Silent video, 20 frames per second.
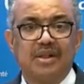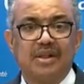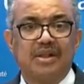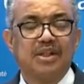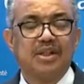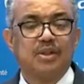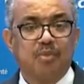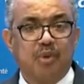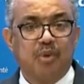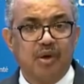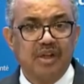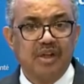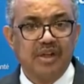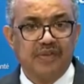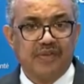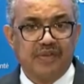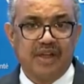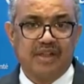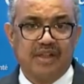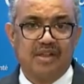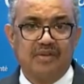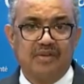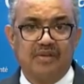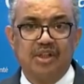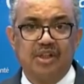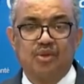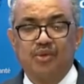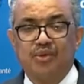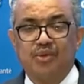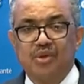respond
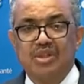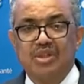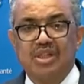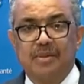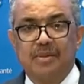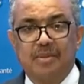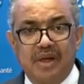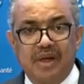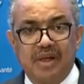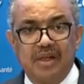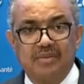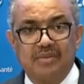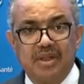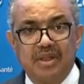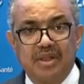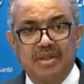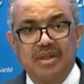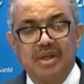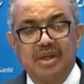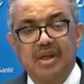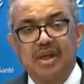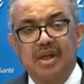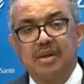effectively to future pandemics,